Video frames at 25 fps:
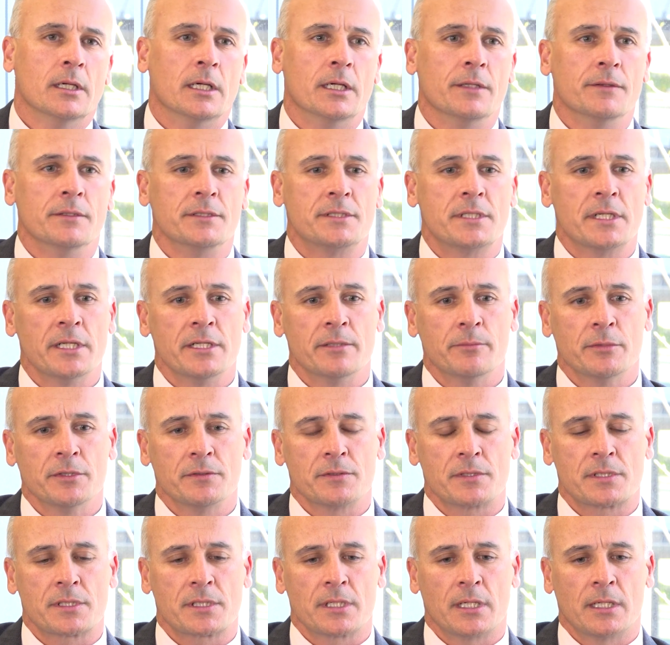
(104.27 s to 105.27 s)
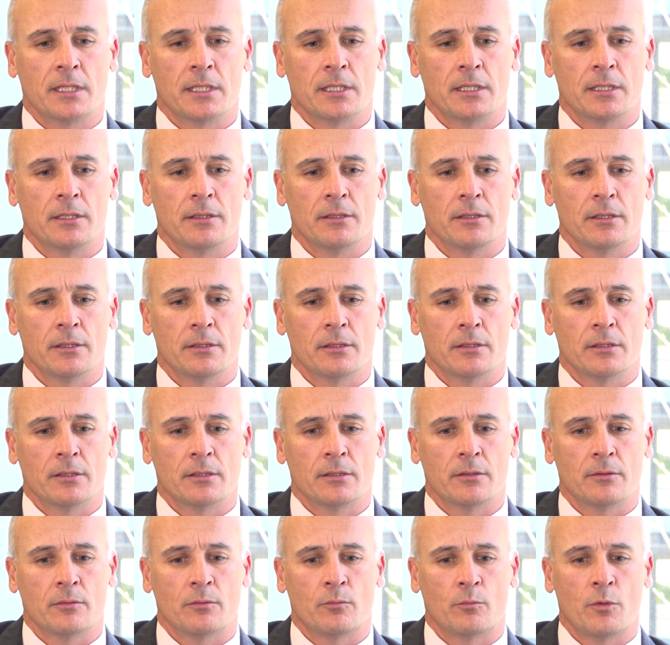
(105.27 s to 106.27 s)
and the tenements
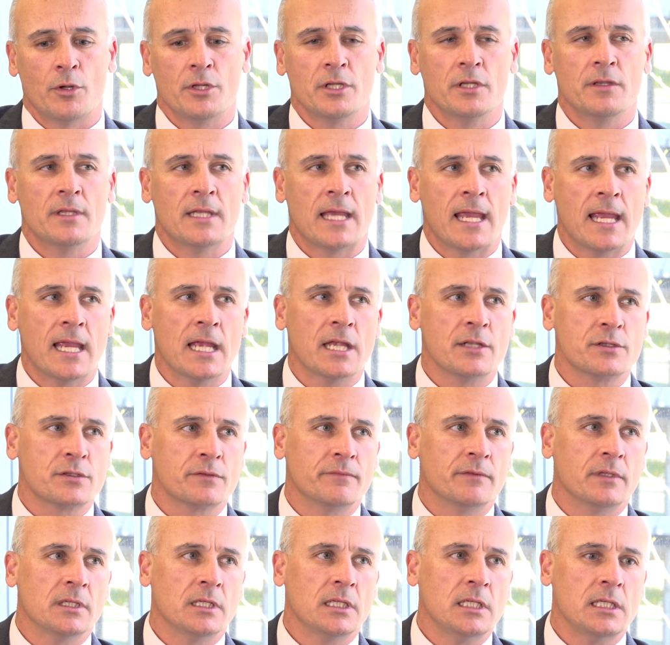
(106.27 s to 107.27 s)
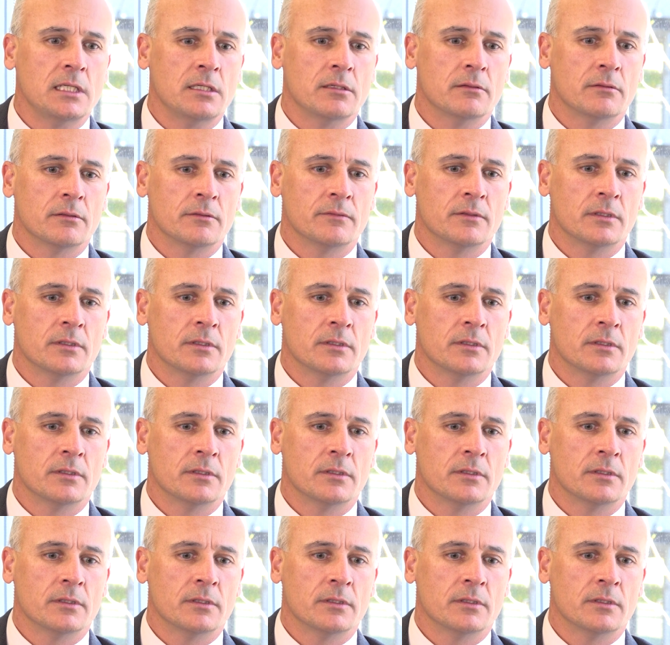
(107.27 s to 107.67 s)
weren't in the hands of the